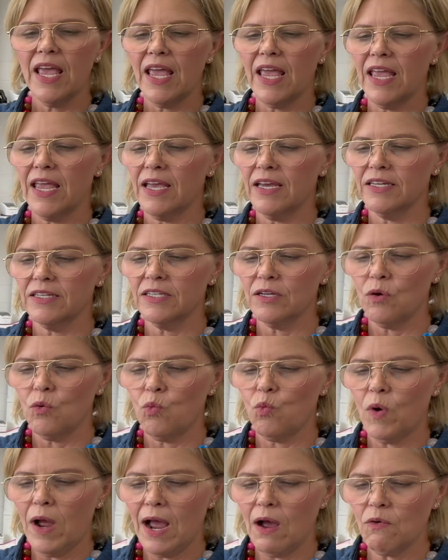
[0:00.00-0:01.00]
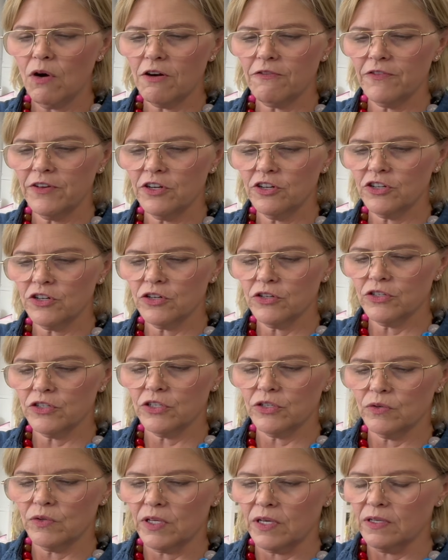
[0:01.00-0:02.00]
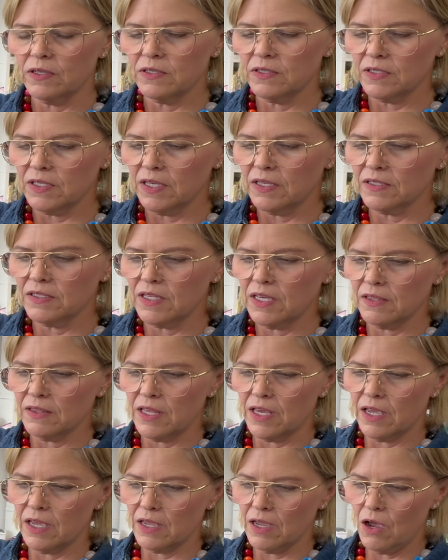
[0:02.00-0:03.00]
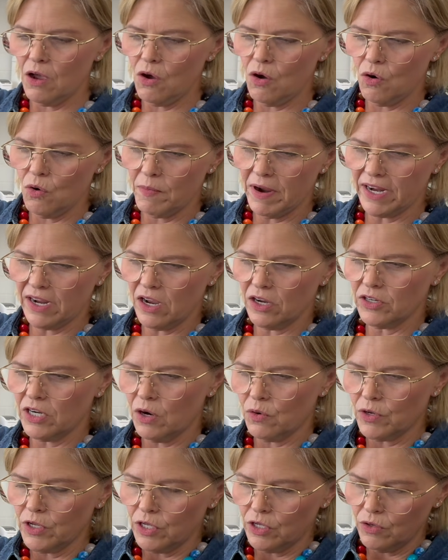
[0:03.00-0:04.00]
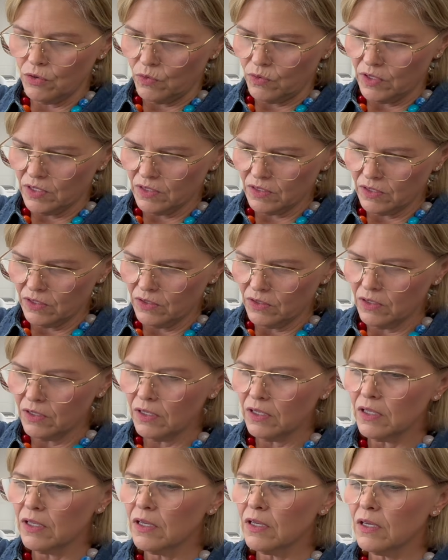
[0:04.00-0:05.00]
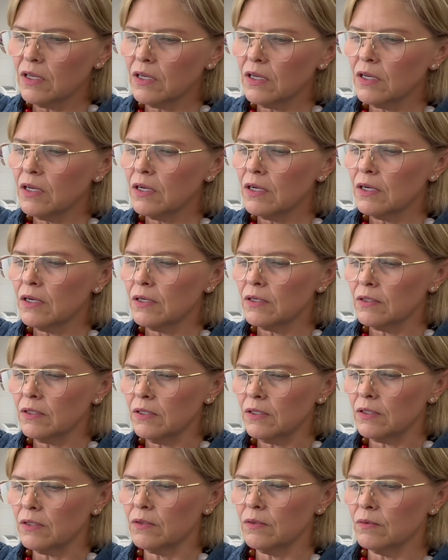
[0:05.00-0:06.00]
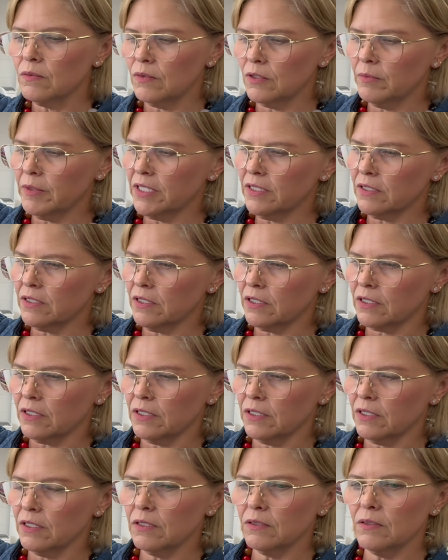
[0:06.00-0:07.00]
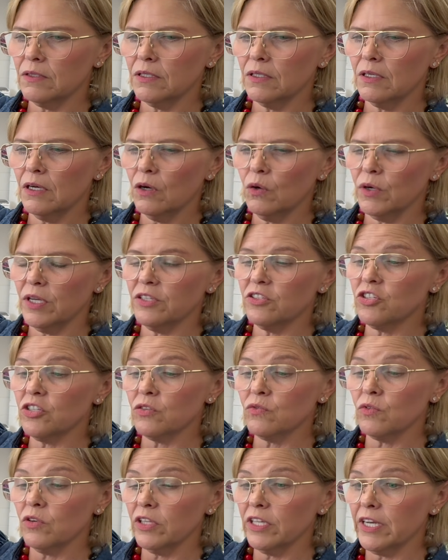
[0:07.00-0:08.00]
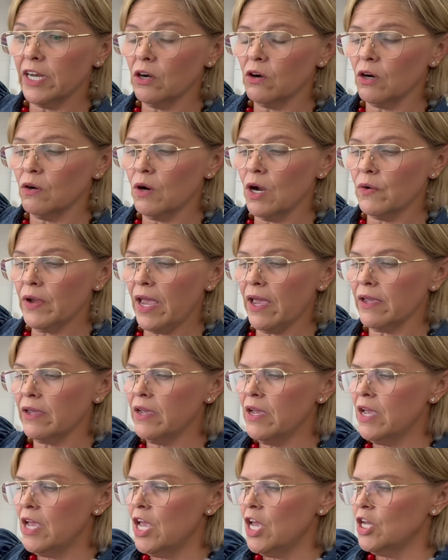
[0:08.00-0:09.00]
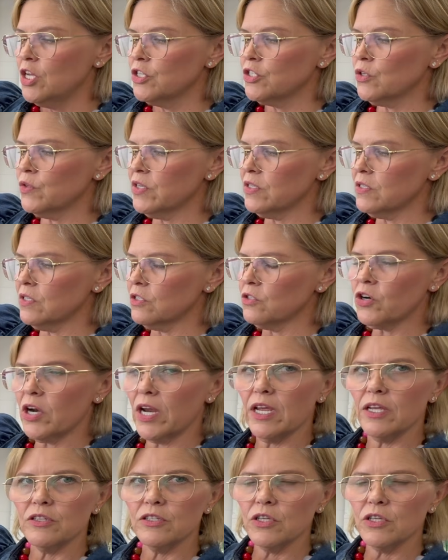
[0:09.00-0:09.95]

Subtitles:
And how our finishers do this is that they, oh my gosh, how cute. This little, uh-oh, what am I stuck on? I don't want to, oh, it's just really narrow. Okay, so this is great.